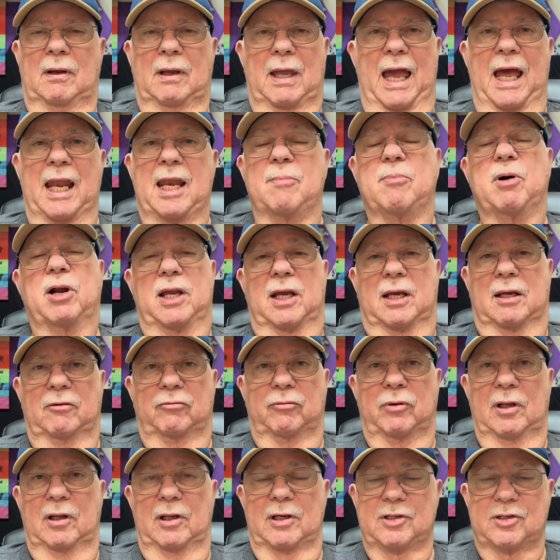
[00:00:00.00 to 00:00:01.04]
Anybody can
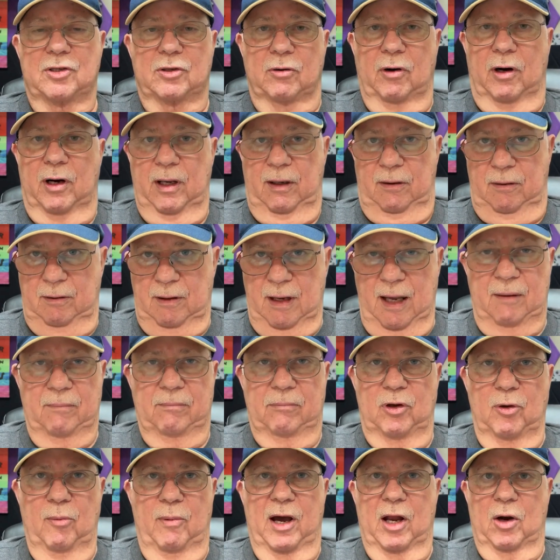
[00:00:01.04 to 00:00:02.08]
really start it, that
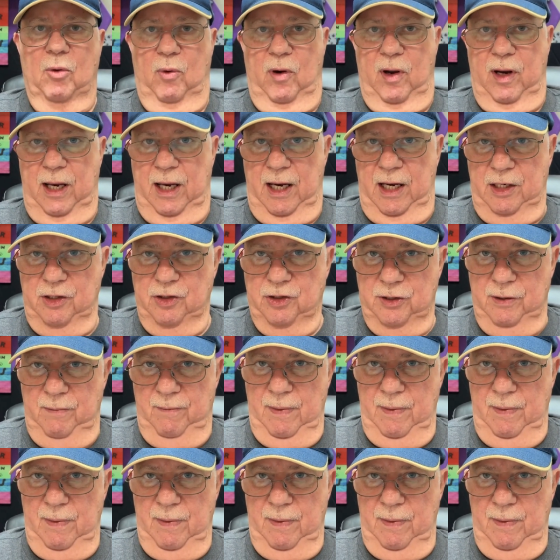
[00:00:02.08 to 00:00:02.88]
no matter what age.